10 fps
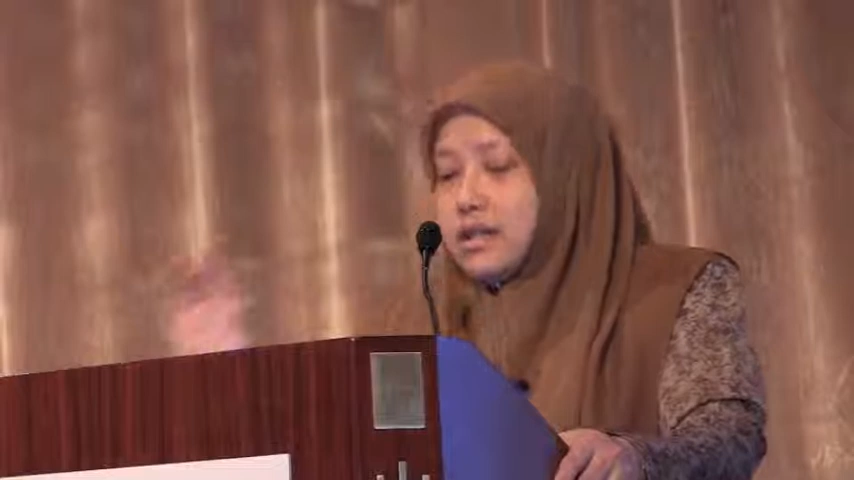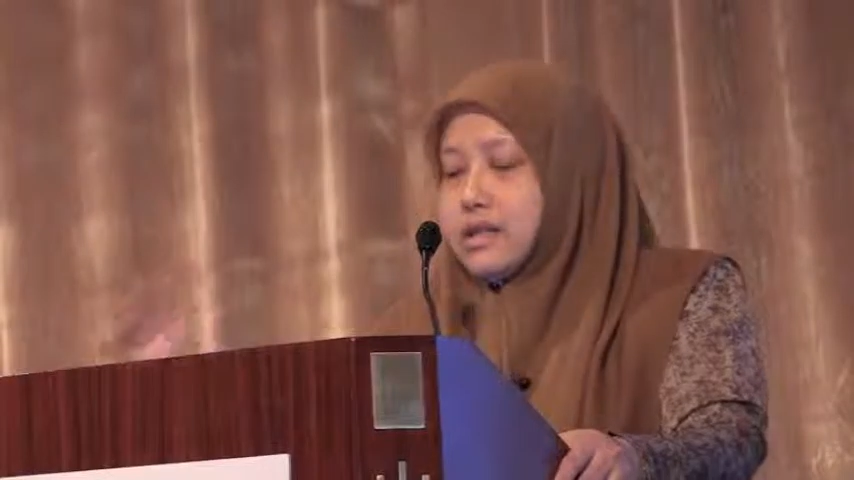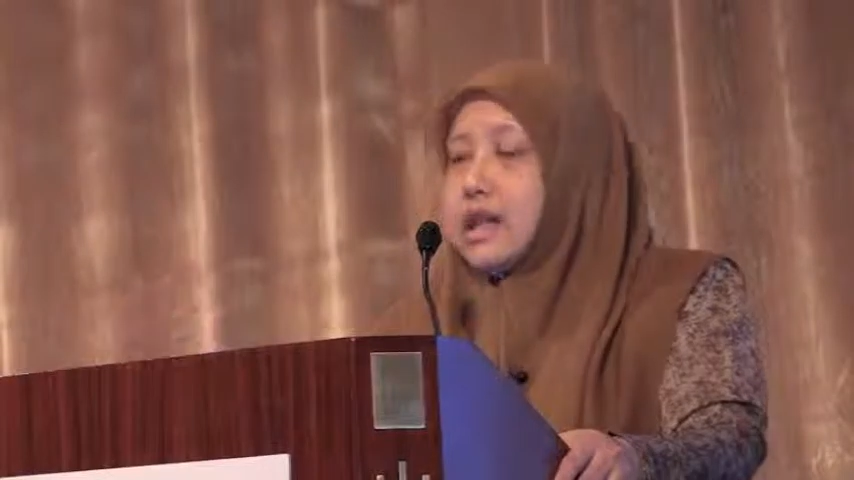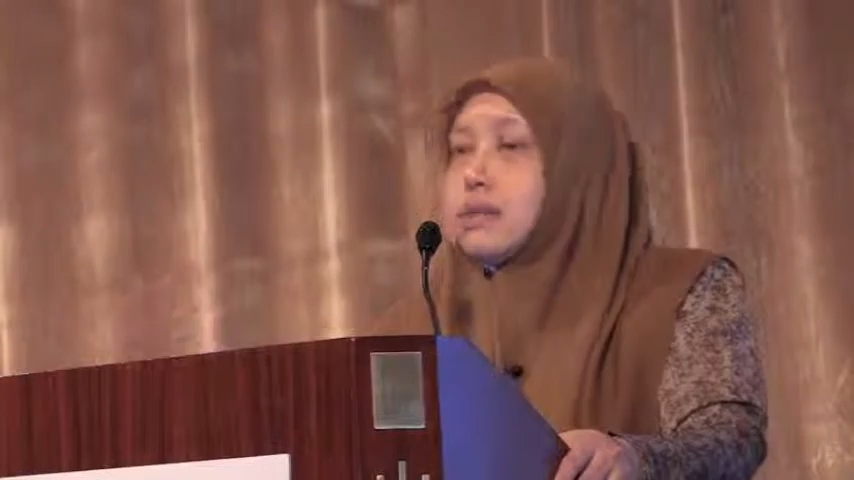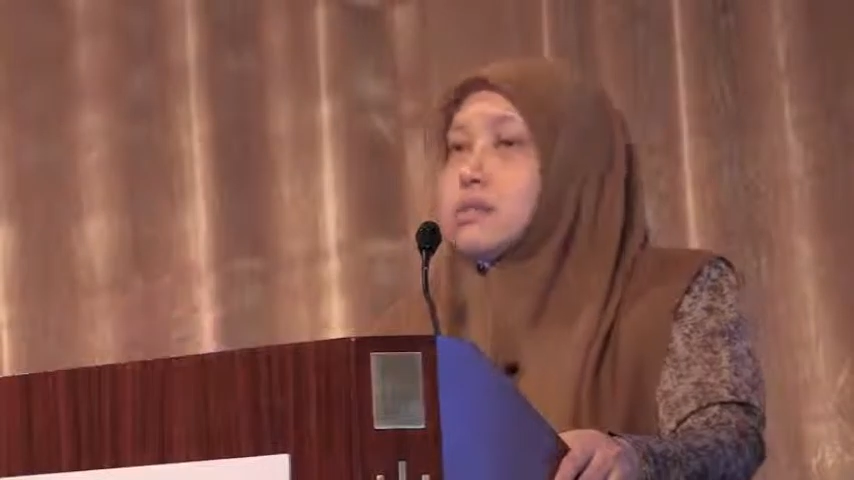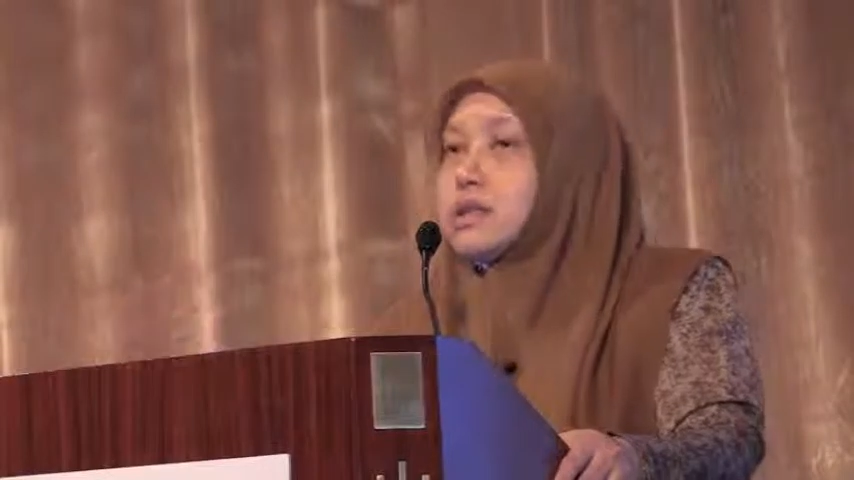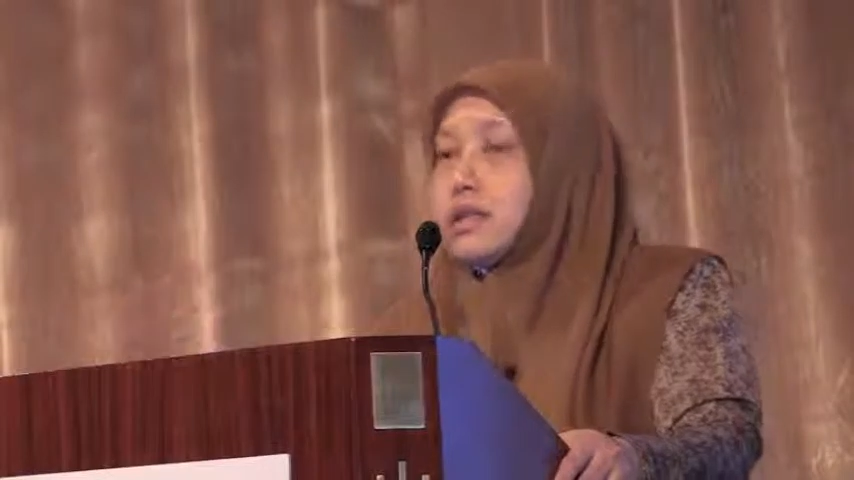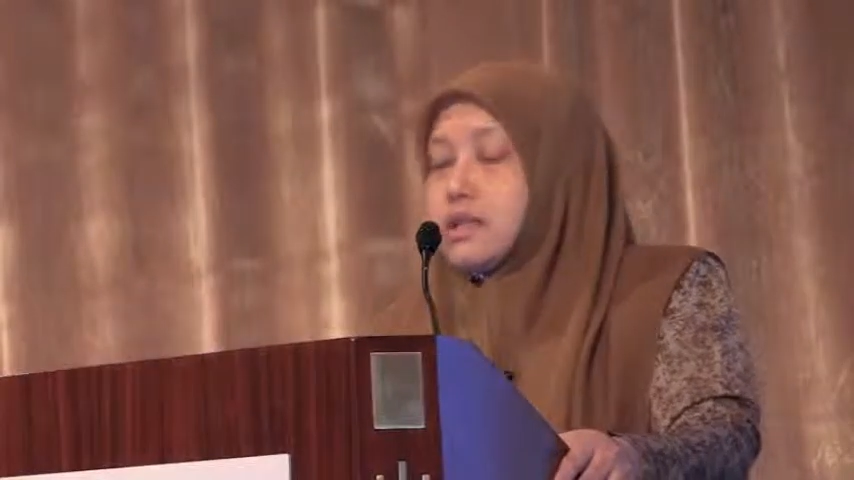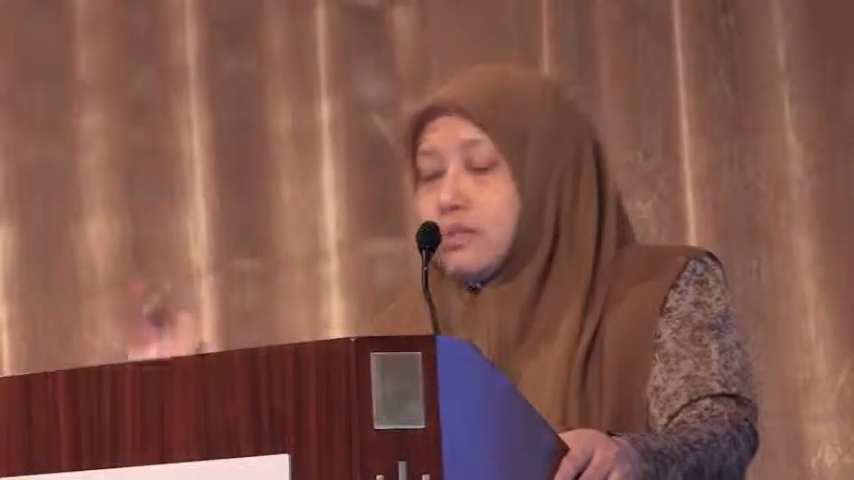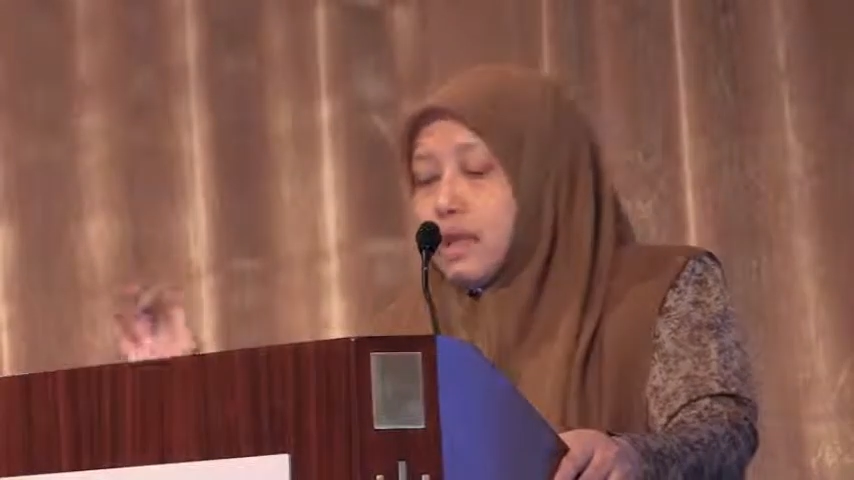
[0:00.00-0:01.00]
its aims
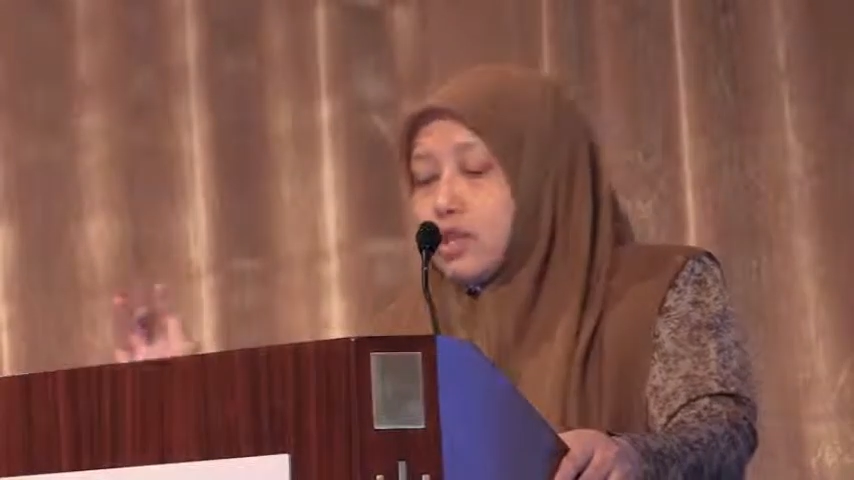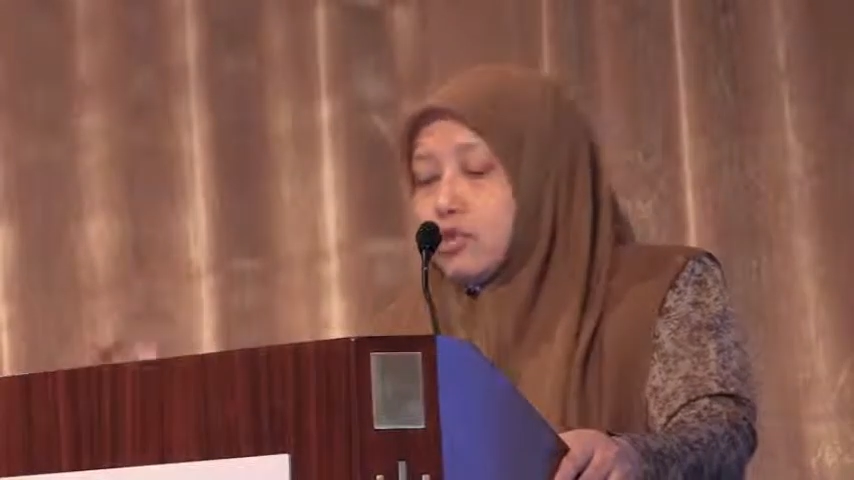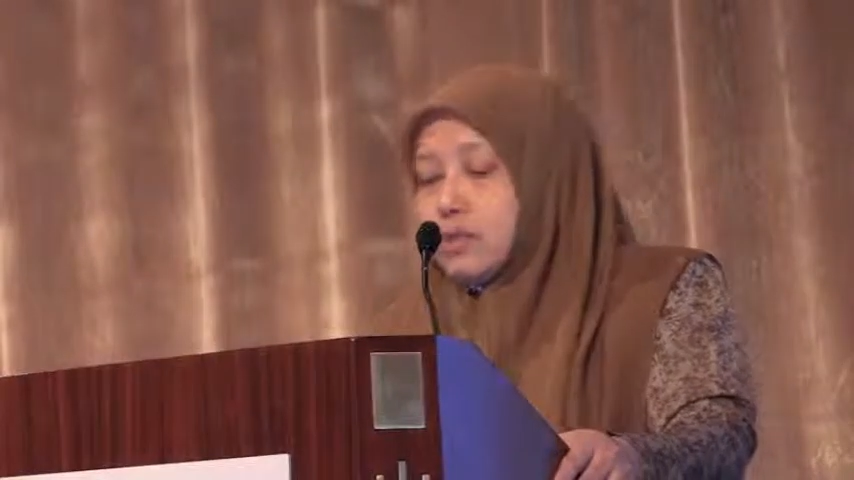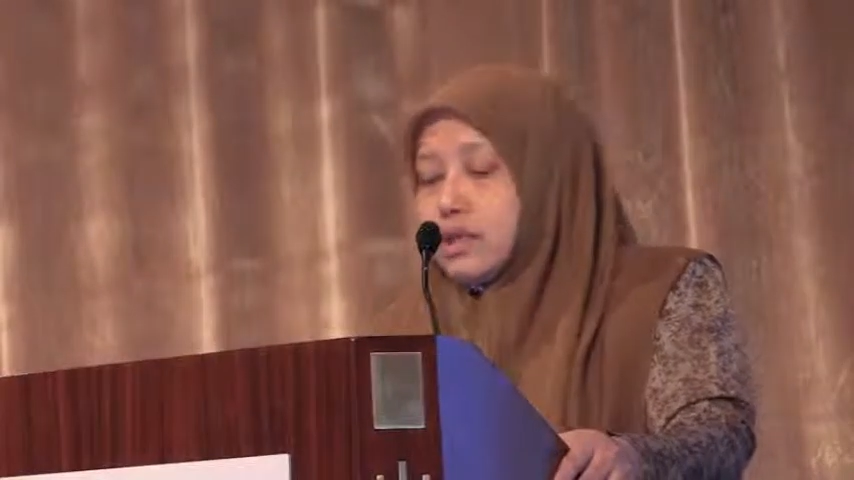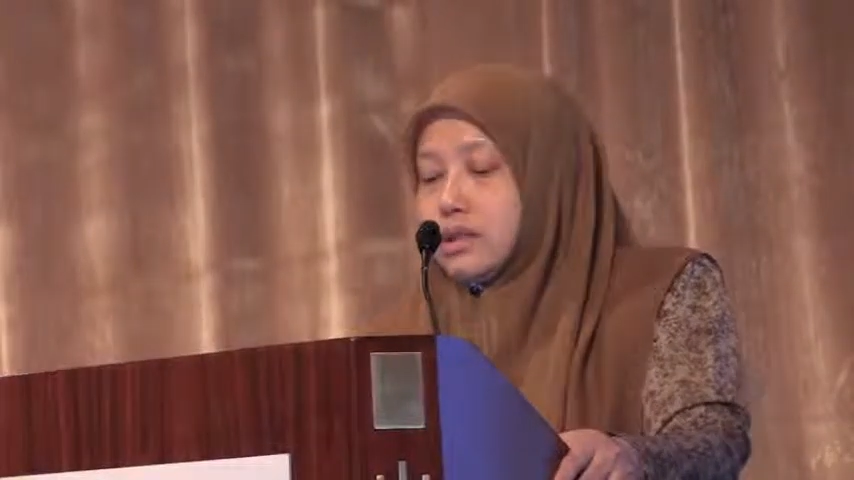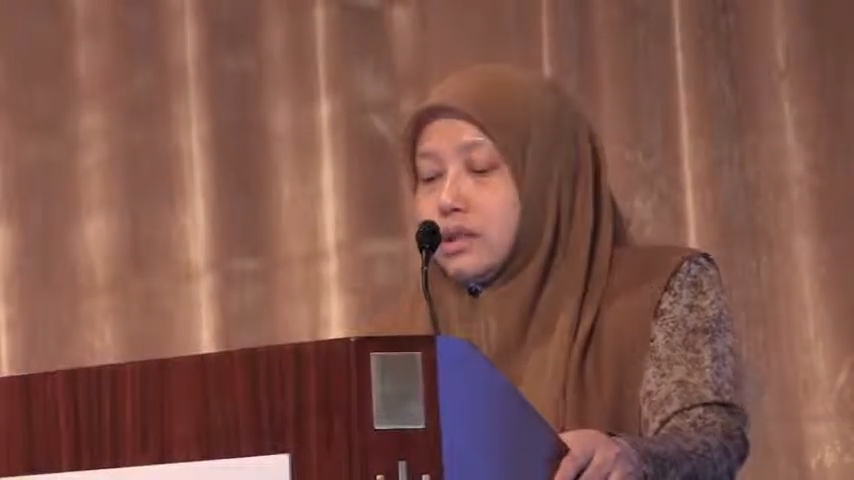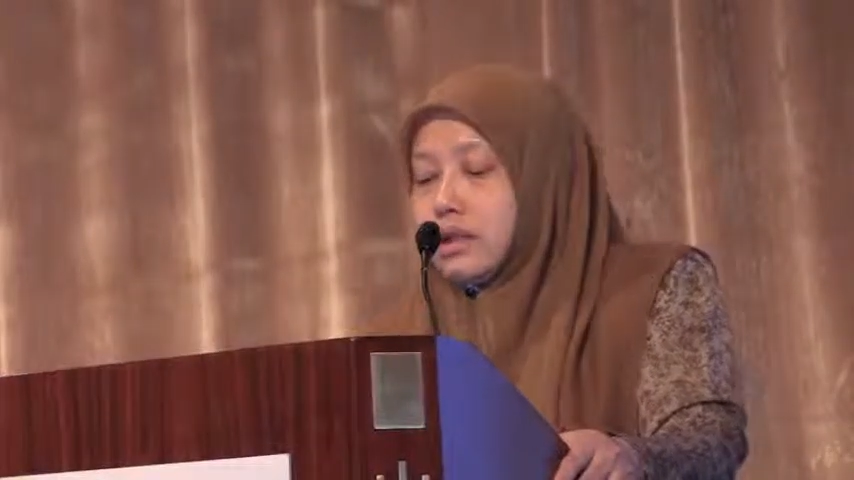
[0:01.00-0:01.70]
and its management.